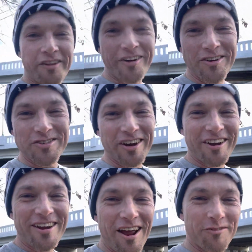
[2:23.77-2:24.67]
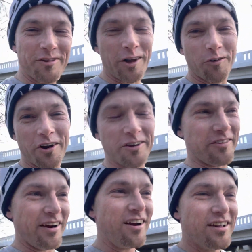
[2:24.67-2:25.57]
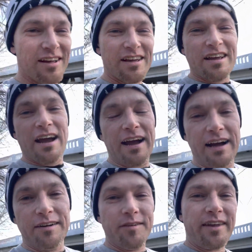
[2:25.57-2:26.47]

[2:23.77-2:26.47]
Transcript: there goes a fellow runner there. So